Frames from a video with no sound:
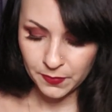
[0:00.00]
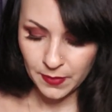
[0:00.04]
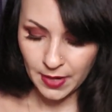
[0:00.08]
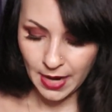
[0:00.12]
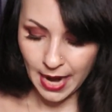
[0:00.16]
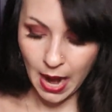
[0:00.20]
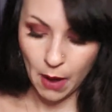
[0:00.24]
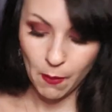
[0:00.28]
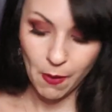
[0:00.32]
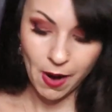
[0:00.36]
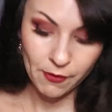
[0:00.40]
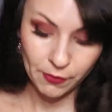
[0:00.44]

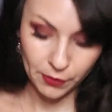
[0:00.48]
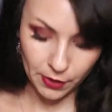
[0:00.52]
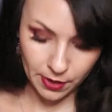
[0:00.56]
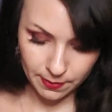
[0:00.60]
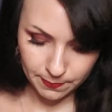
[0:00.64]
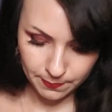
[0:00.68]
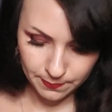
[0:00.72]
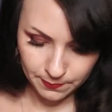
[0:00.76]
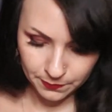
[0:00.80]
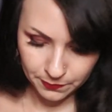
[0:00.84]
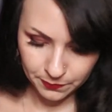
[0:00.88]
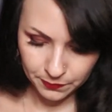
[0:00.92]

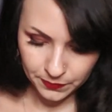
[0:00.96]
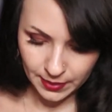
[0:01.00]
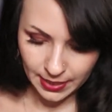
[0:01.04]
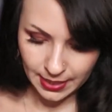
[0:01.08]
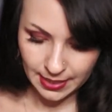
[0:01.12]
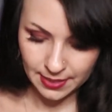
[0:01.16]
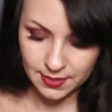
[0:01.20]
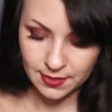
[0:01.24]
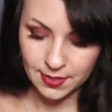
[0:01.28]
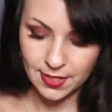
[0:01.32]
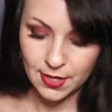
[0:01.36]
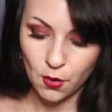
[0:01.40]
However,
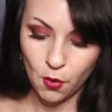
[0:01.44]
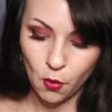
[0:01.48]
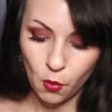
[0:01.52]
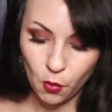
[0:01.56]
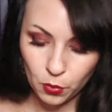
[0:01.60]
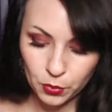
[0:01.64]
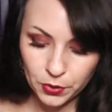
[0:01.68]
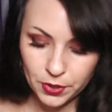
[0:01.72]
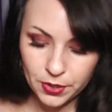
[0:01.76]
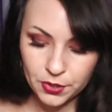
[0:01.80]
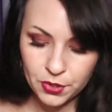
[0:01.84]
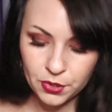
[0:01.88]
it's the
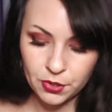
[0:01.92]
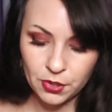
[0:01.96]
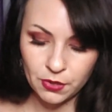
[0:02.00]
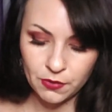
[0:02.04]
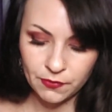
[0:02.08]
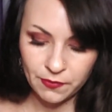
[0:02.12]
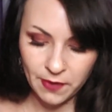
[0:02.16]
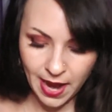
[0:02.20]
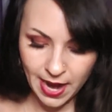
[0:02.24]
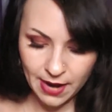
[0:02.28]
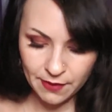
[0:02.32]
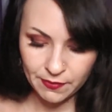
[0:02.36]
oldest
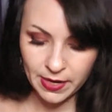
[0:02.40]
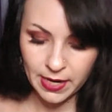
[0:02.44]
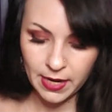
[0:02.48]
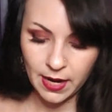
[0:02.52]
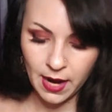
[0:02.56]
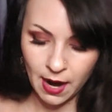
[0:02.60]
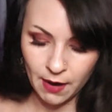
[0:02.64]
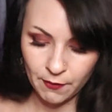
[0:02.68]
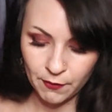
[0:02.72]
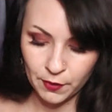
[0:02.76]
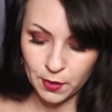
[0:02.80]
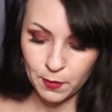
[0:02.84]
surviving
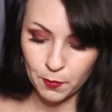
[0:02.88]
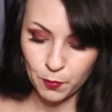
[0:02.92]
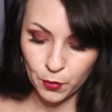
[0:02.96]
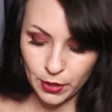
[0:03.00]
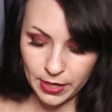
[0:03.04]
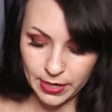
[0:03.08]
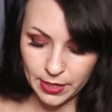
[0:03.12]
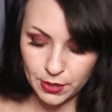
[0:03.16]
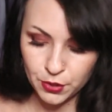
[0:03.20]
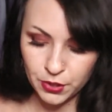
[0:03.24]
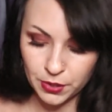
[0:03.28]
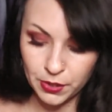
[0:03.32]
covered
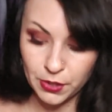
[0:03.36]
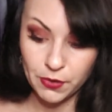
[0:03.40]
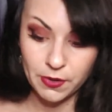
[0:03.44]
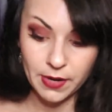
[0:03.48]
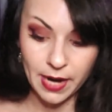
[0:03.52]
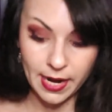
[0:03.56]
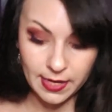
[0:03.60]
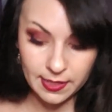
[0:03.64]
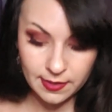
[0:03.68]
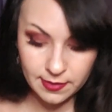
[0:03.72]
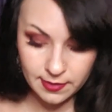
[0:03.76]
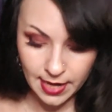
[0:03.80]
bridge in the
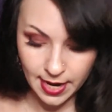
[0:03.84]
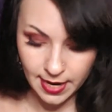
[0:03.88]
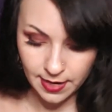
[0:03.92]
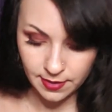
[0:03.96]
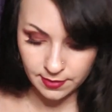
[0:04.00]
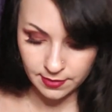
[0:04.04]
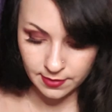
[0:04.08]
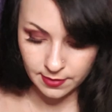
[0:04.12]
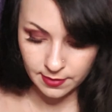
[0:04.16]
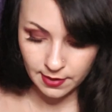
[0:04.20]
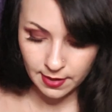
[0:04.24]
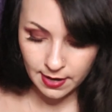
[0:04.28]
United
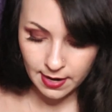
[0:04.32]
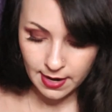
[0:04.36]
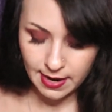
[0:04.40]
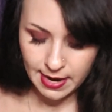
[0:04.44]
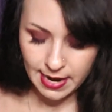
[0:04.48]
States,